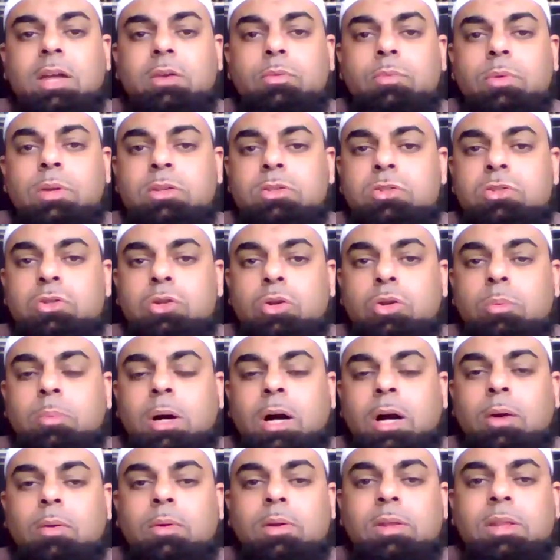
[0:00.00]
and
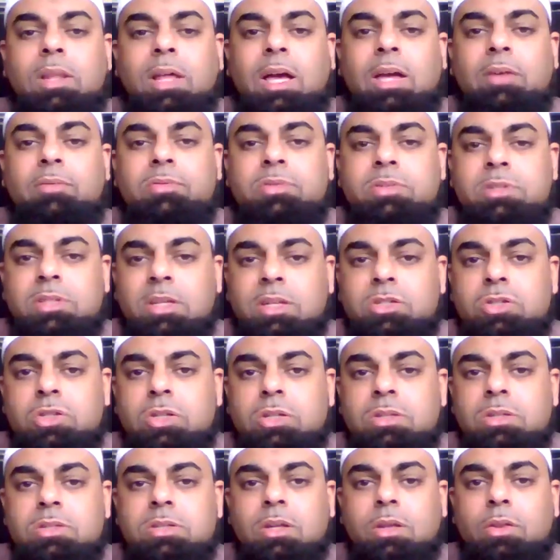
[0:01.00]
resume our live
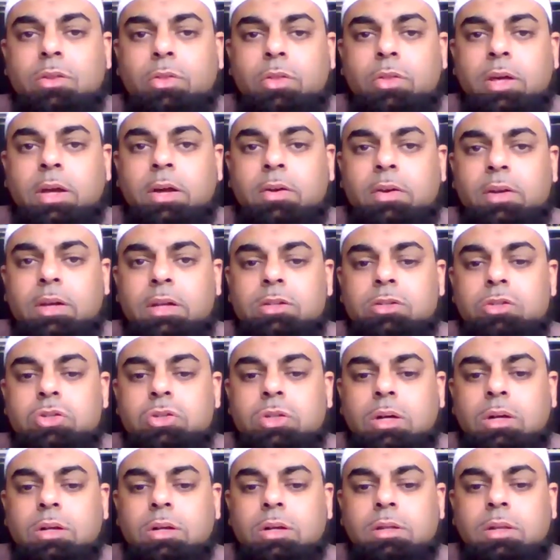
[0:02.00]
sessions there,
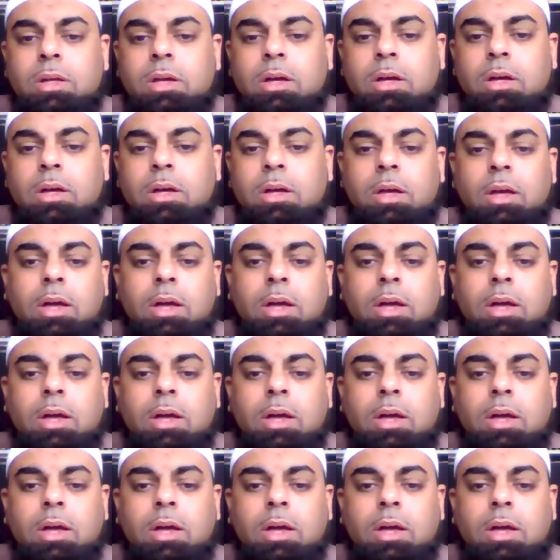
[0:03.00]
inshallah.